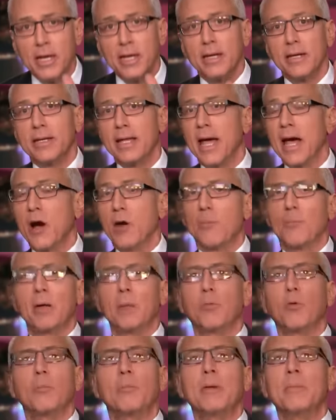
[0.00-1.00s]
Now, people
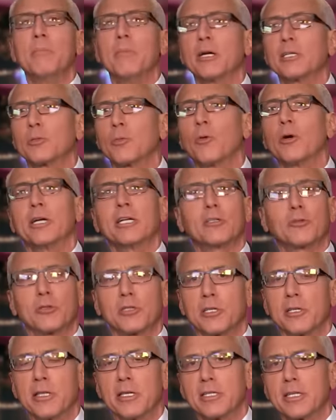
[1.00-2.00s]
would be much more interested
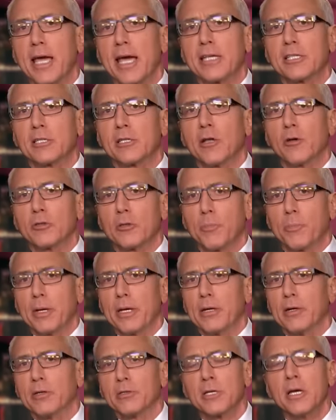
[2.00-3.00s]
in this case and those
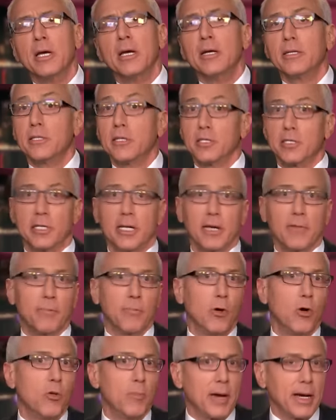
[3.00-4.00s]
appeals to see if,
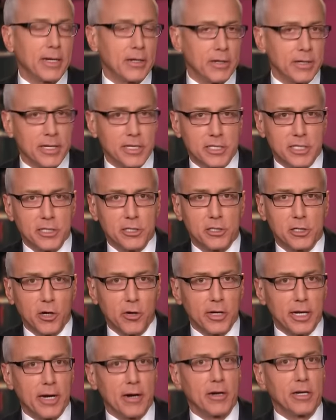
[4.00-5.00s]
oh my goodness, is
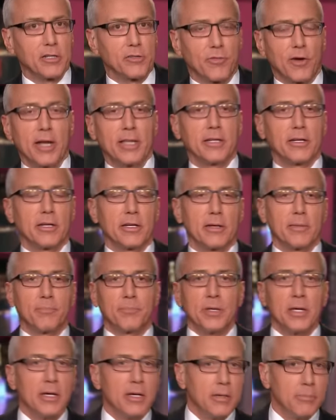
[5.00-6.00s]
Jodi Arias finally going to
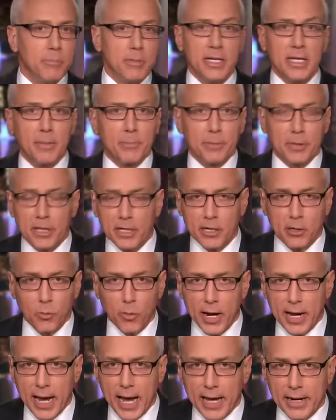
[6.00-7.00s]
manipulate her
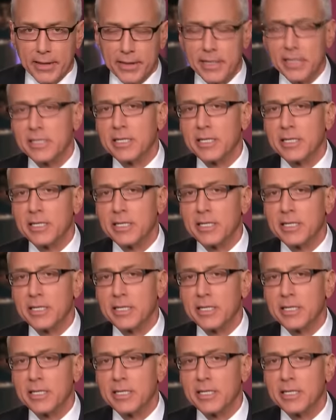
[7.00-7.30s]
way out of this?